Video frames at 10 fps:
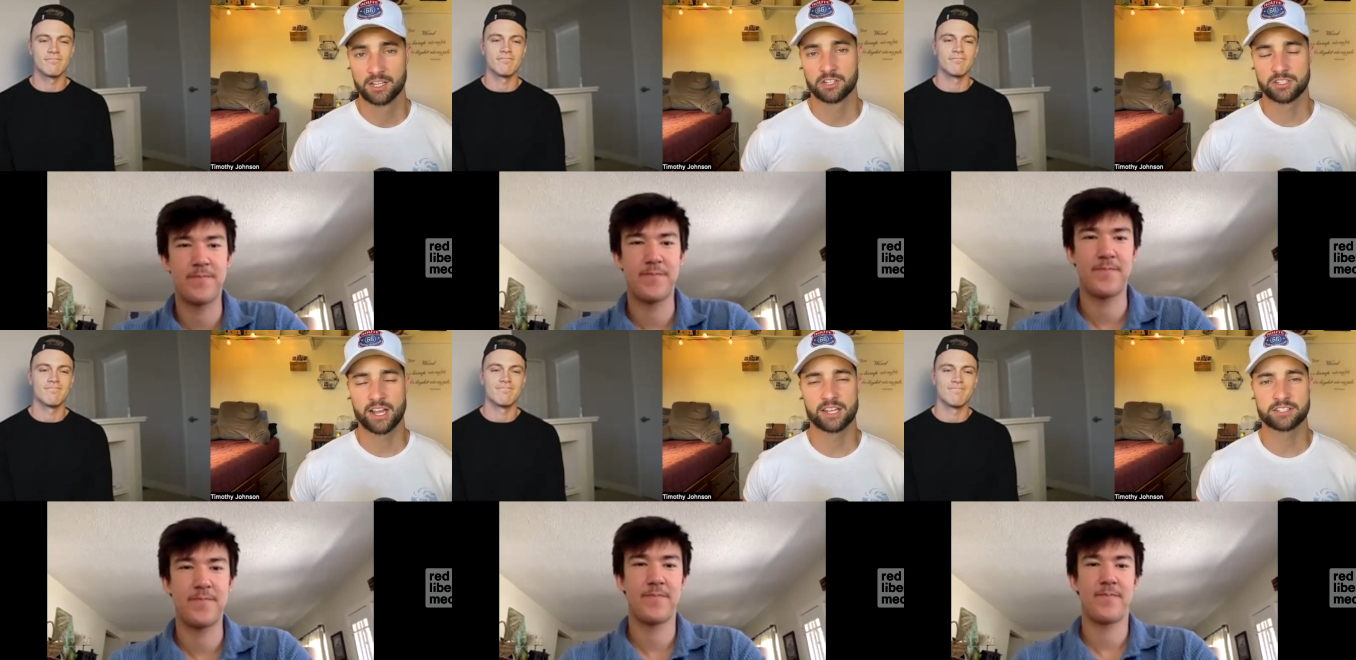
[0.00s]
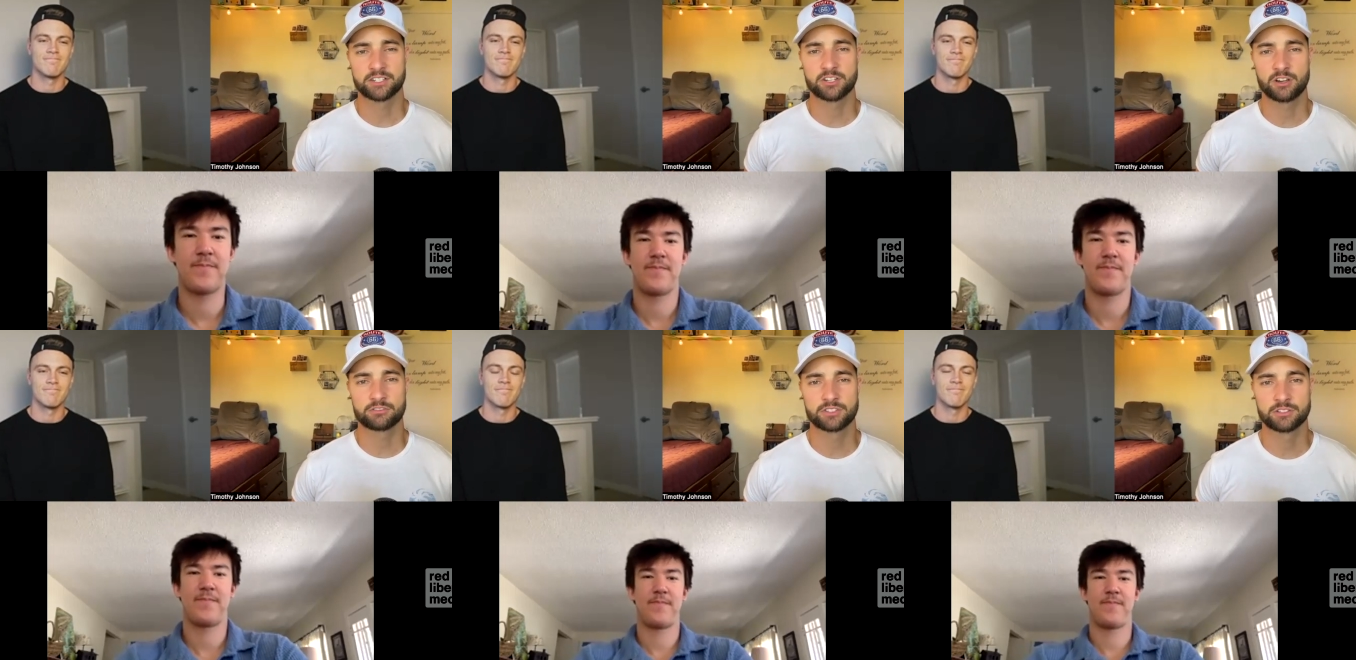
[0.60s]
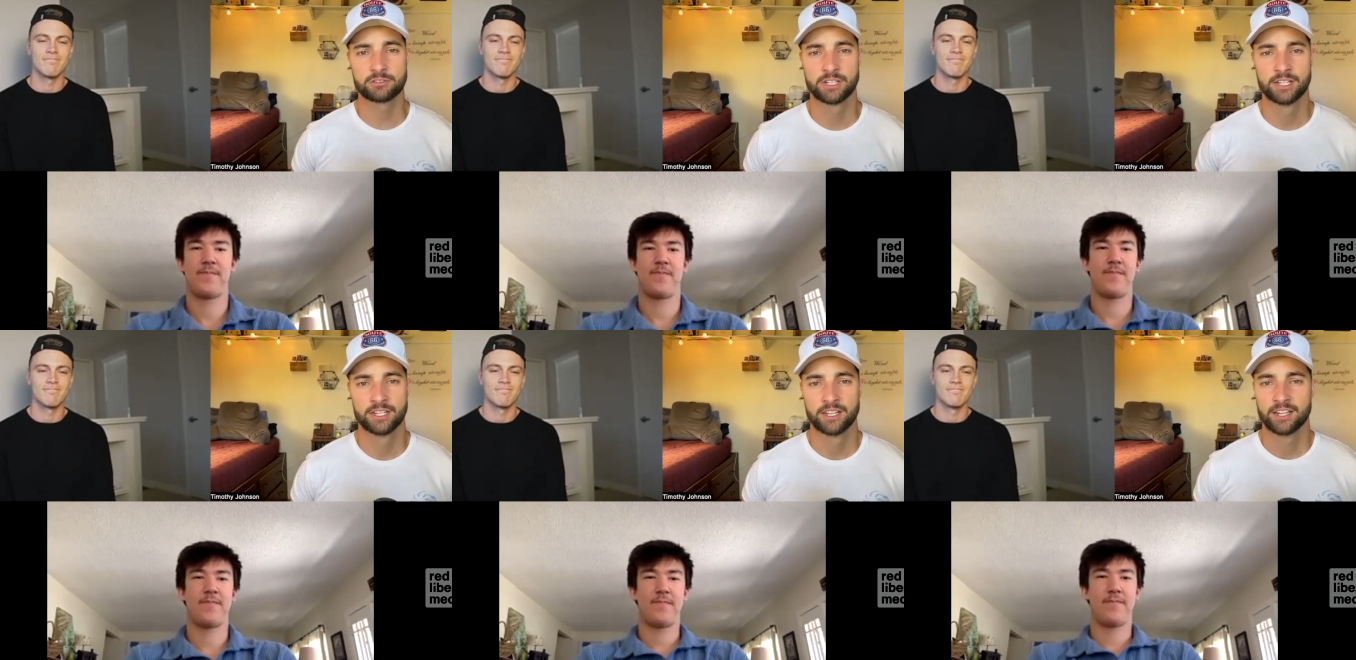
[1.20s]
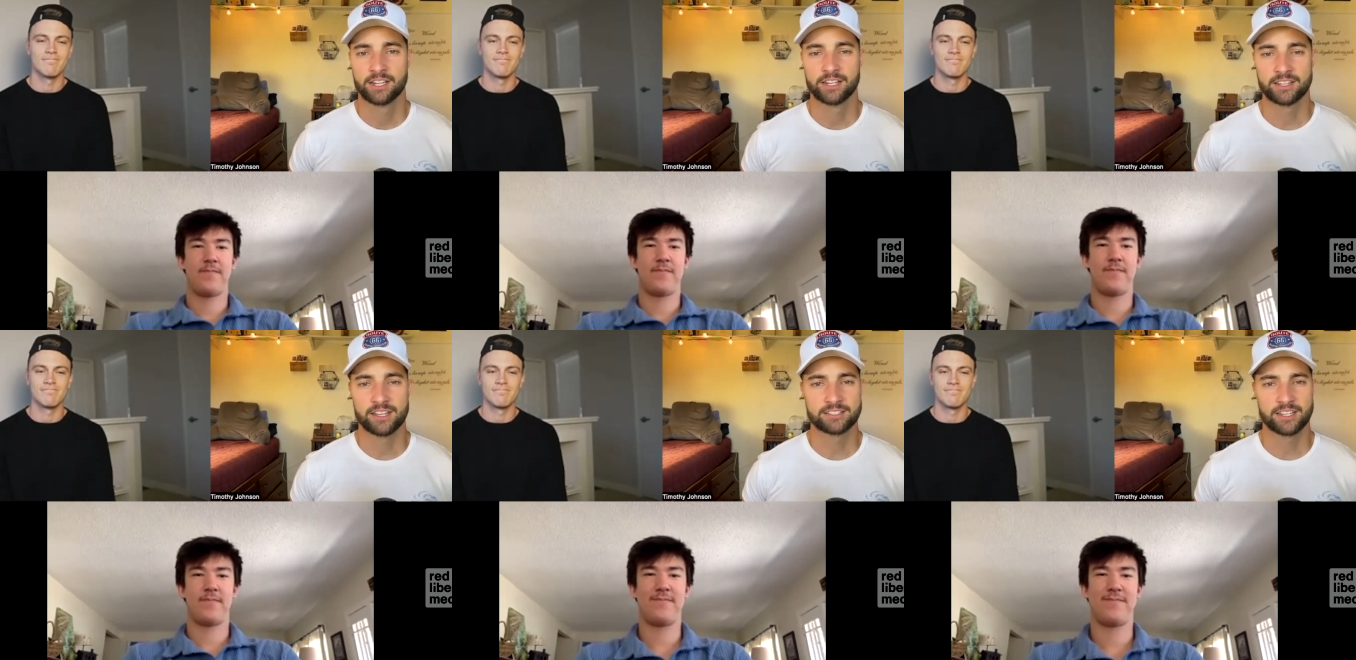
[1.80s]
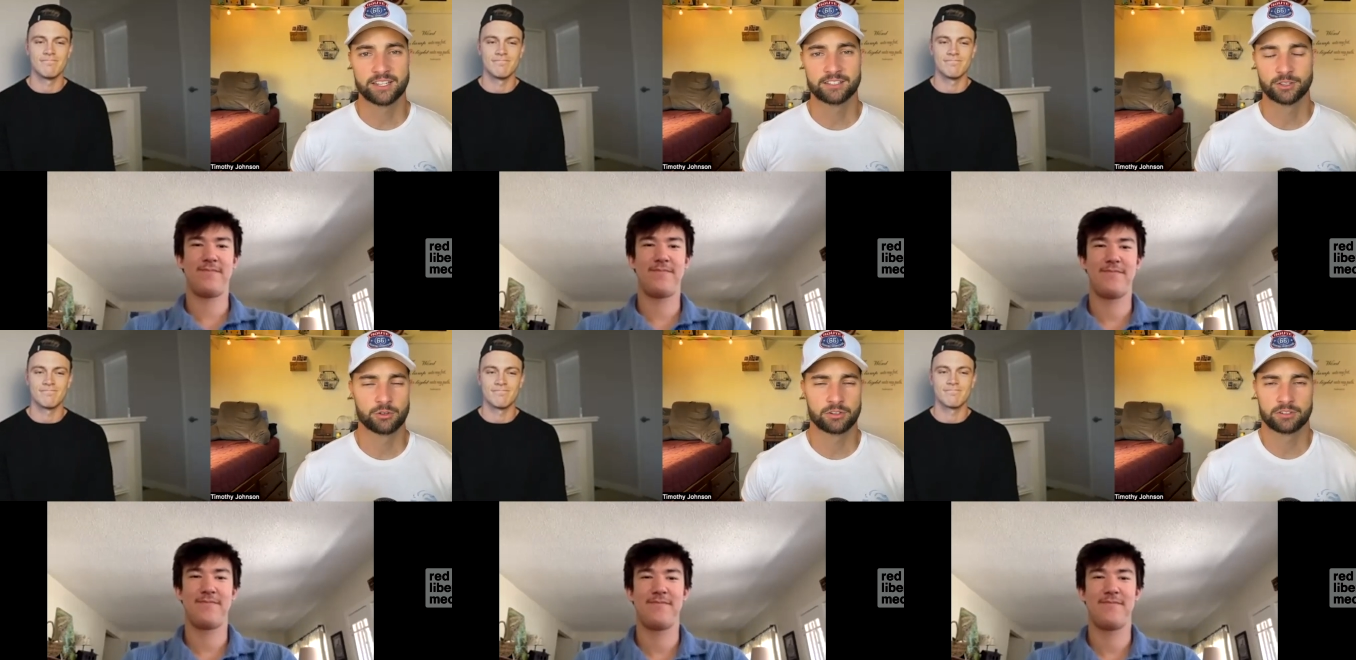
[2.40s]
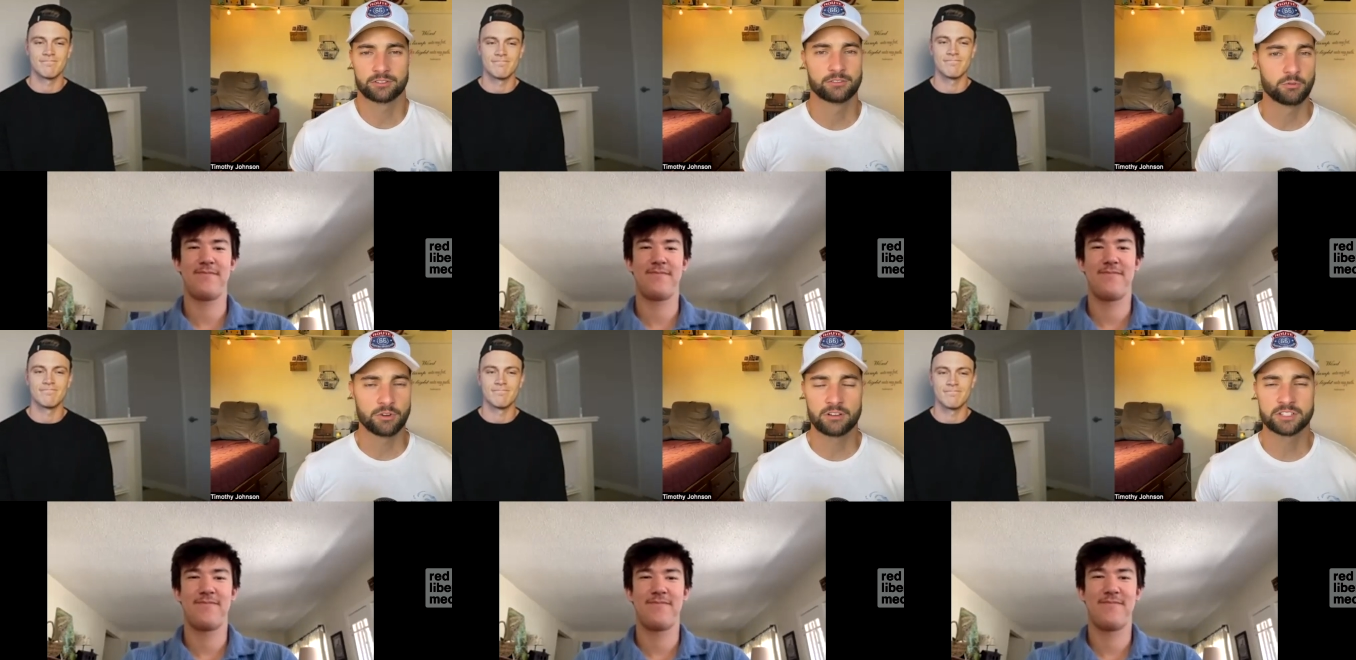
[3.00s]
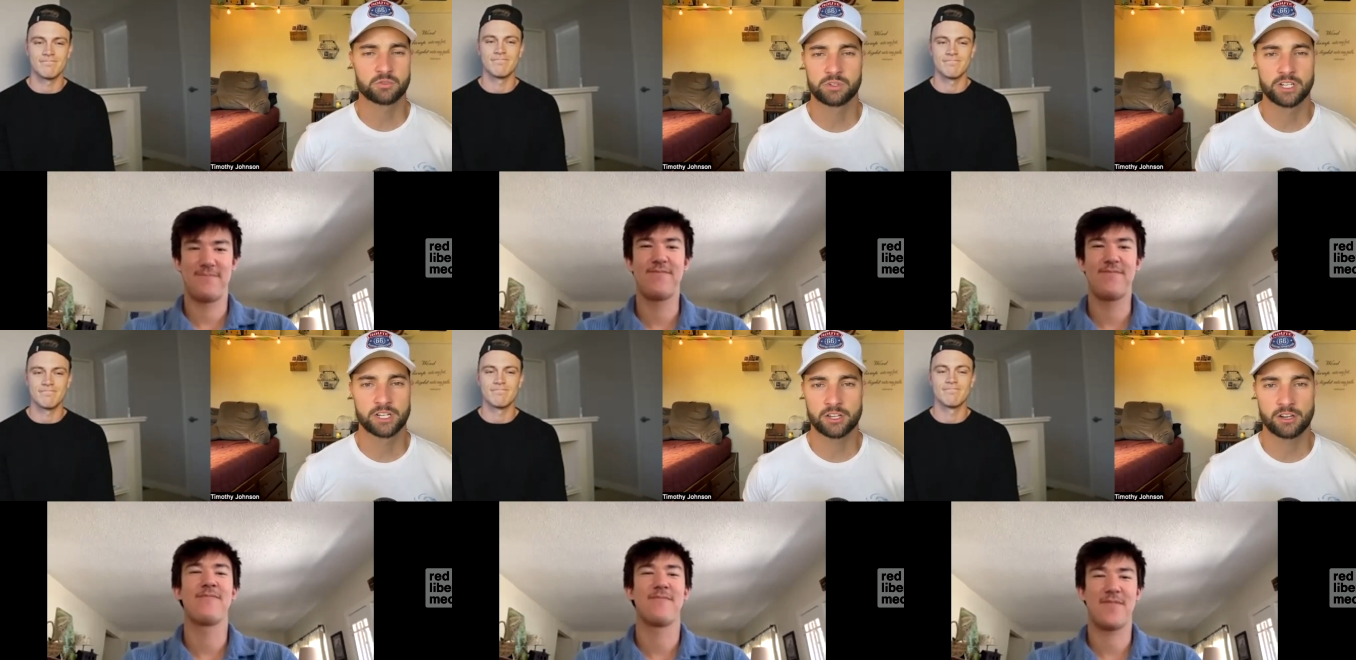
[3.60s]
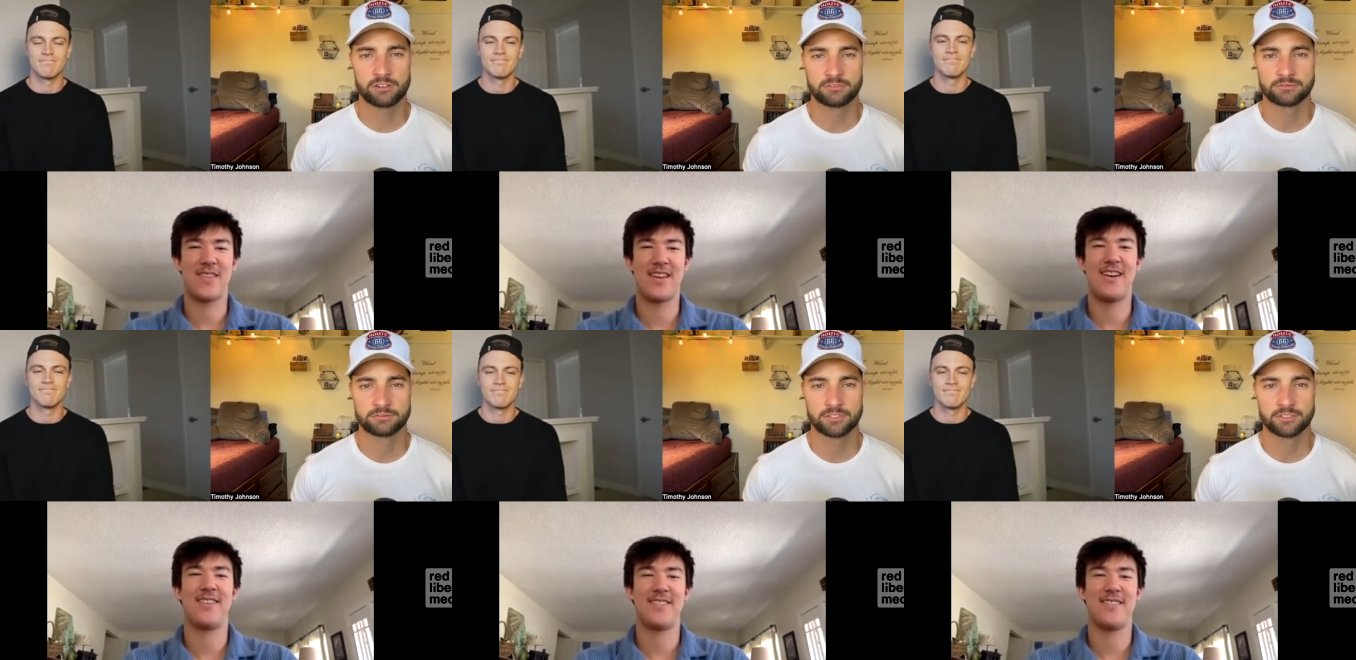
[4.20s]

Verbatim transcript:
Speaker 1: You guys are going to go too? And they say, Lord, where else are we going to go?